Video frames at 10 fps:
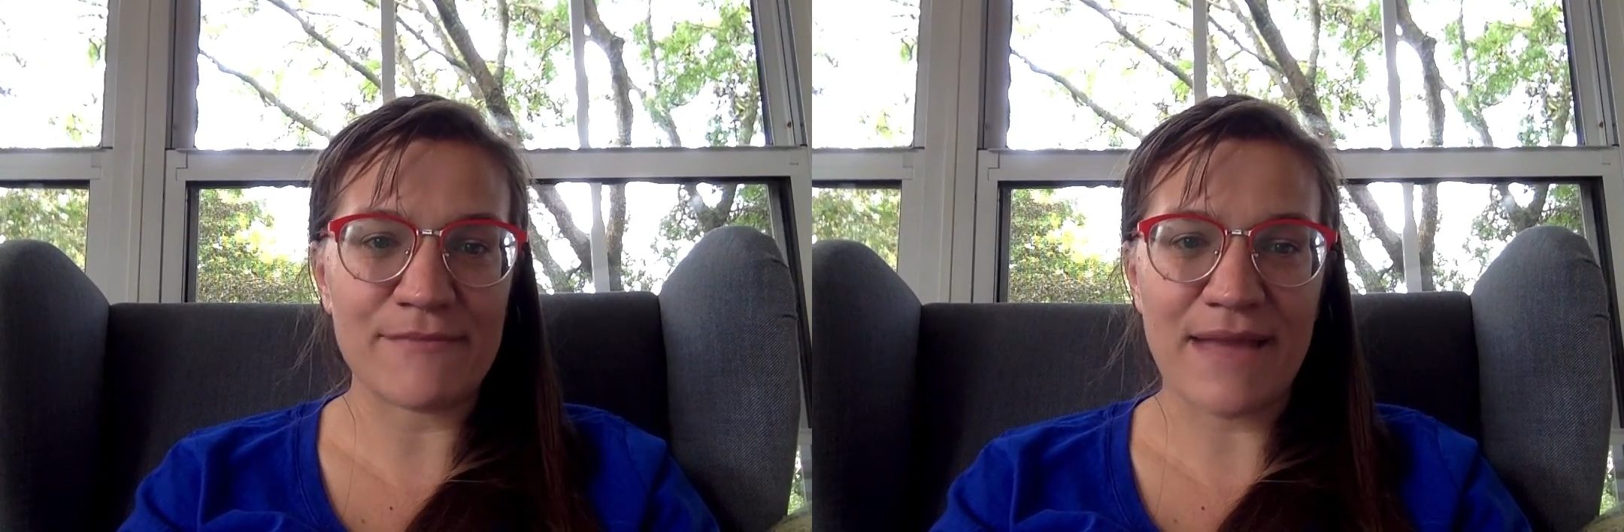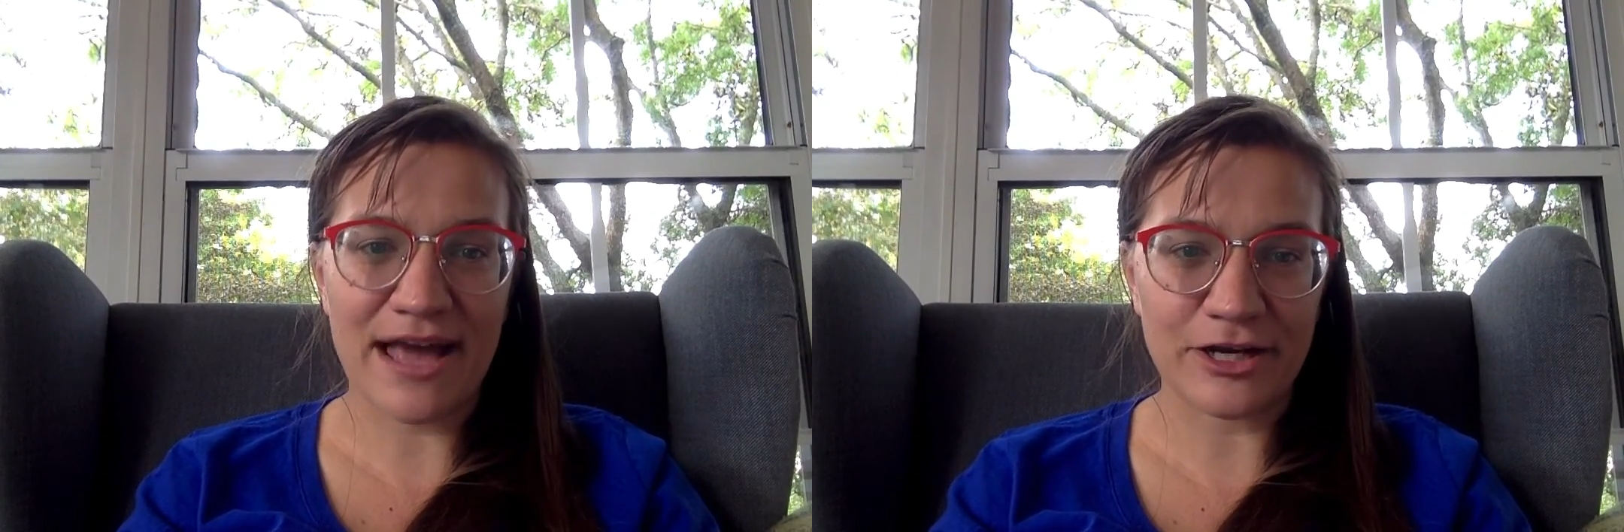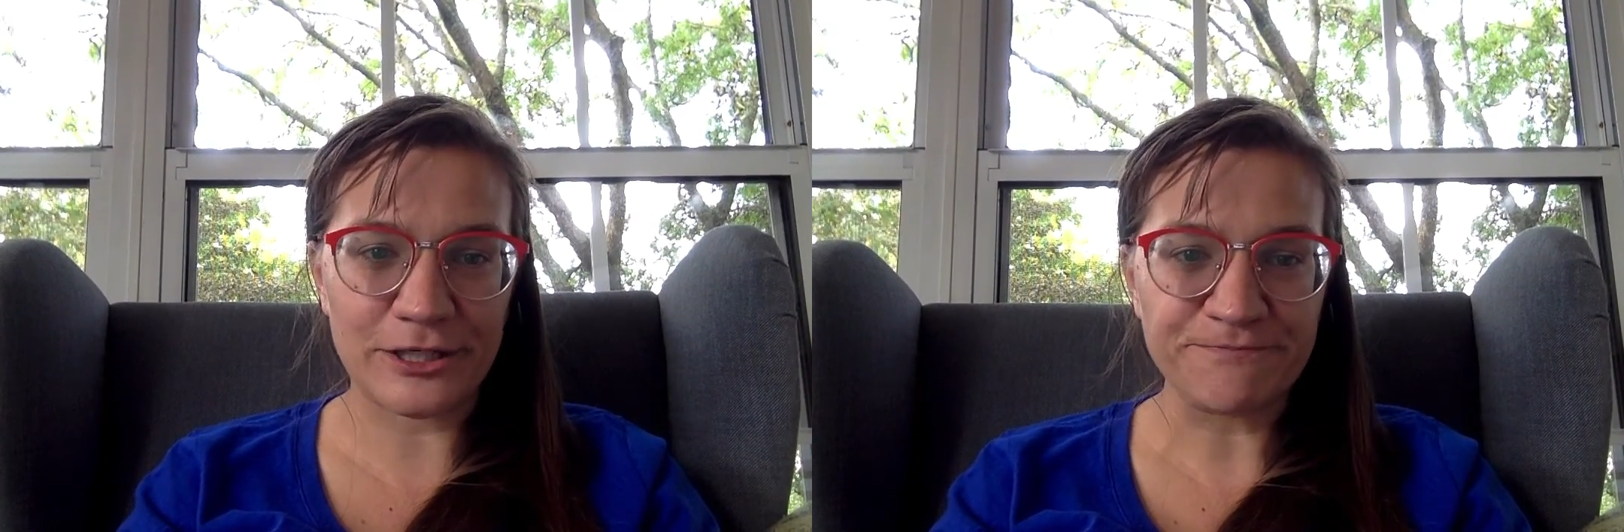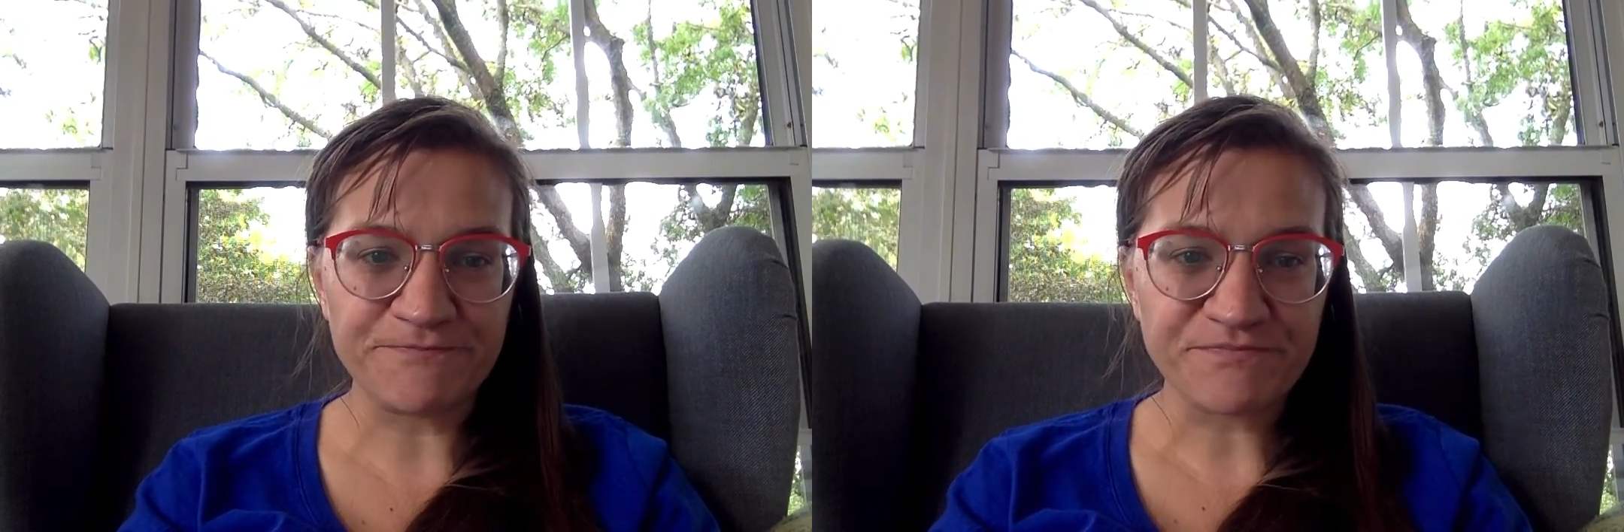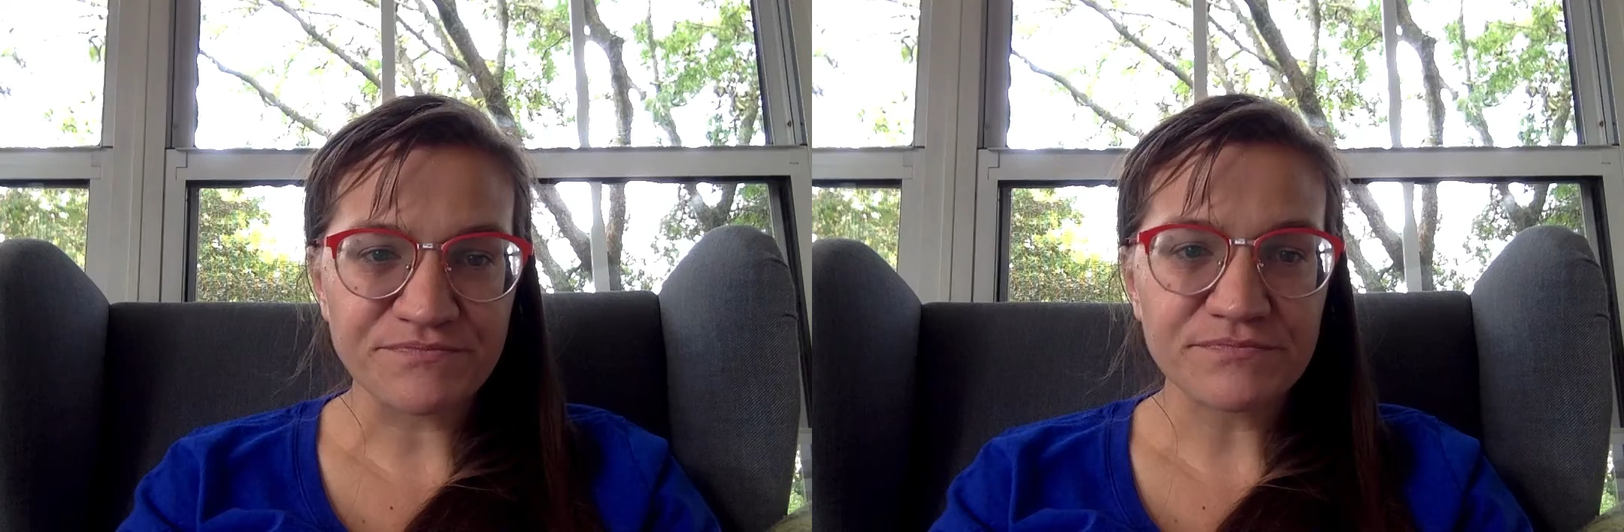matter.
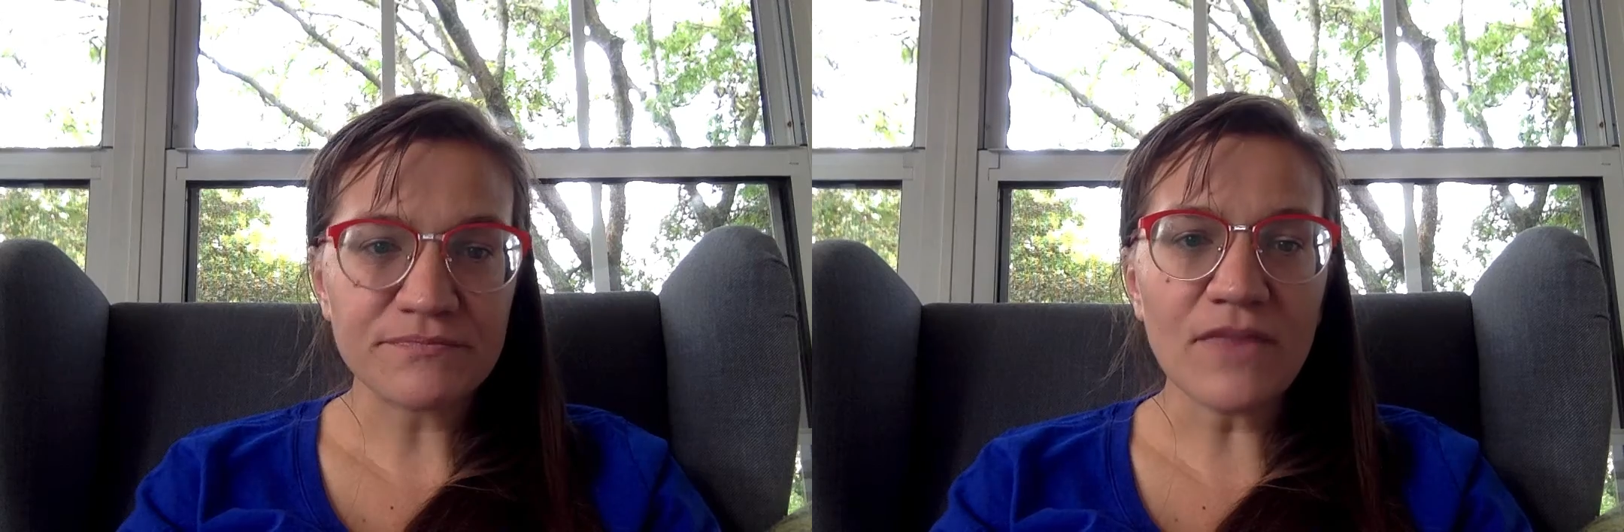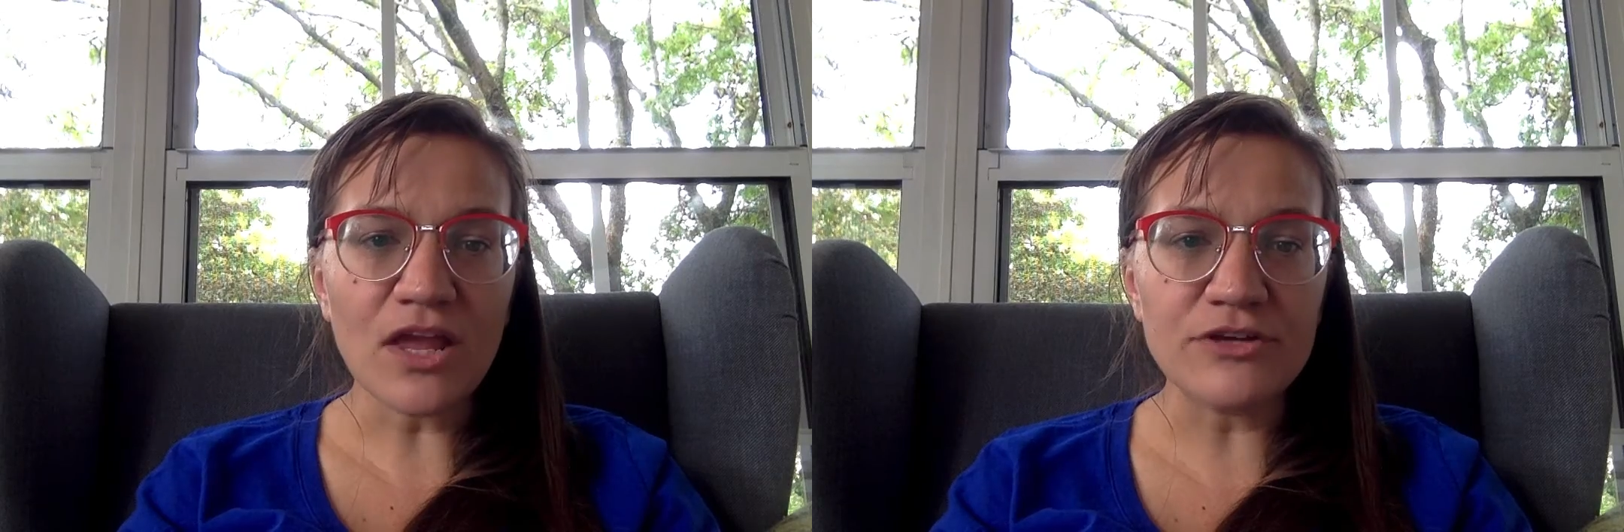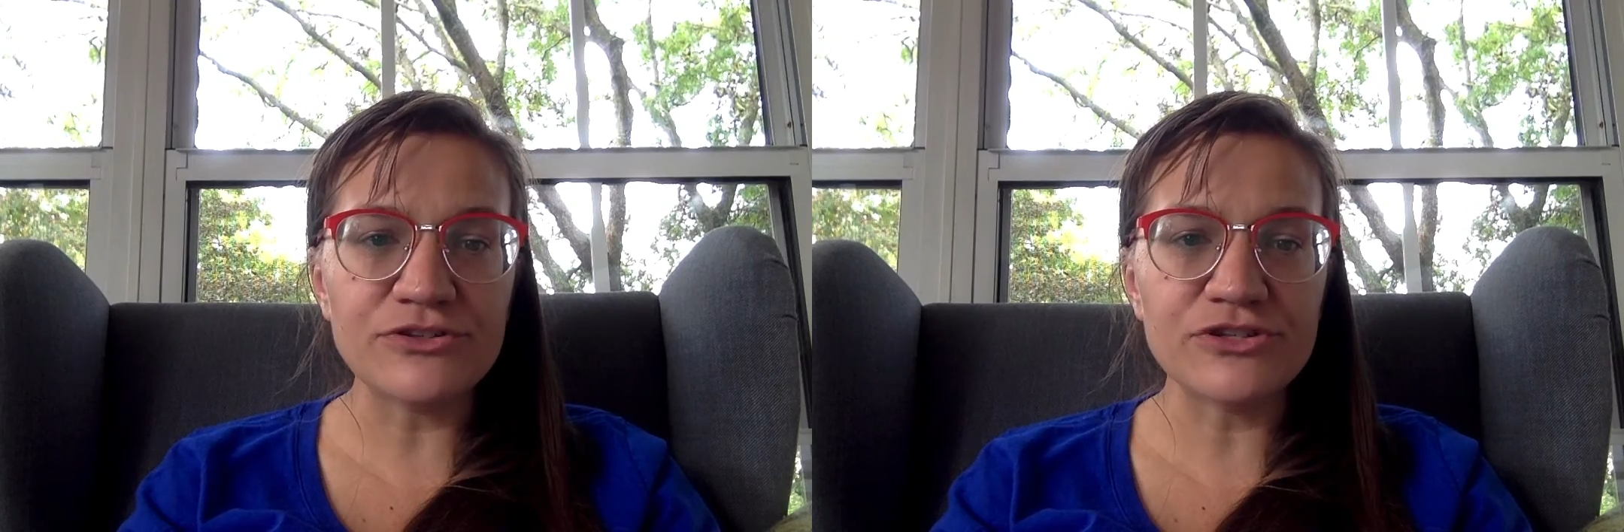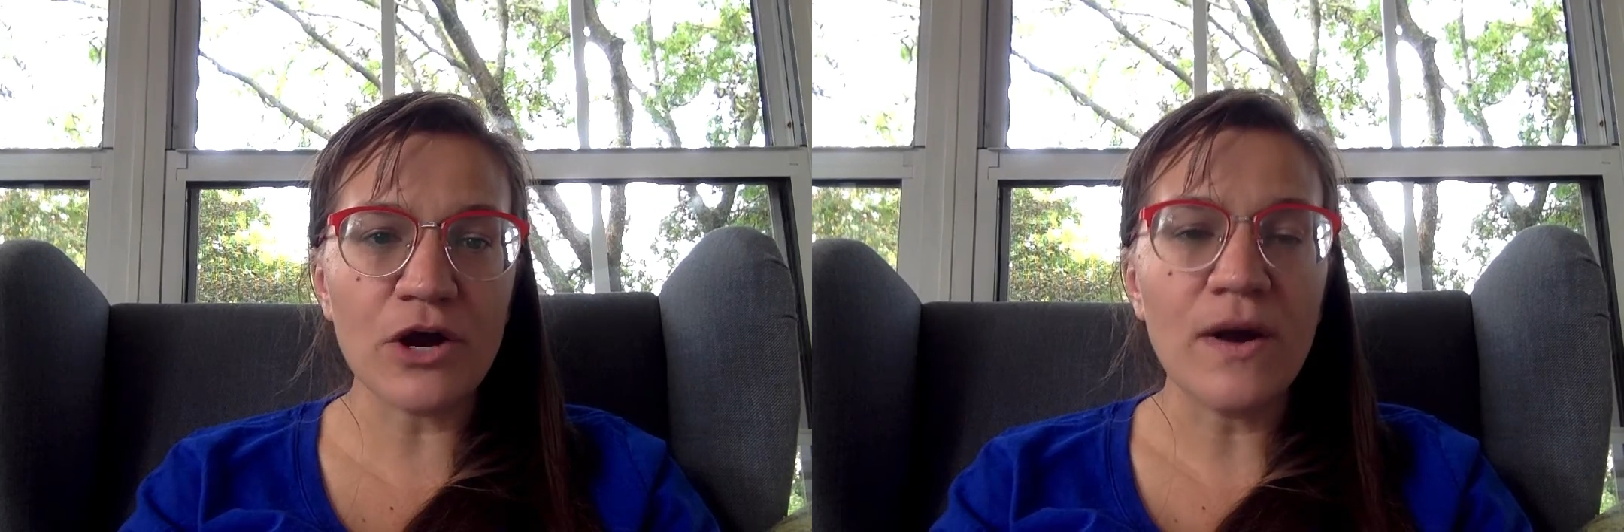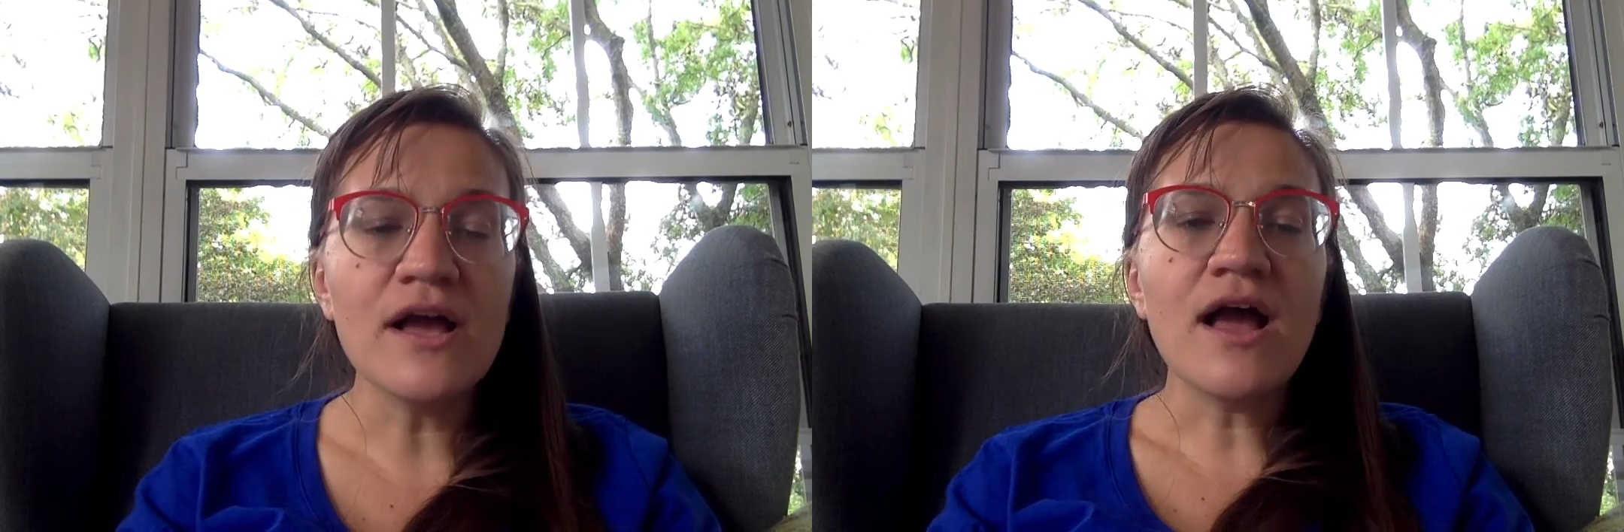So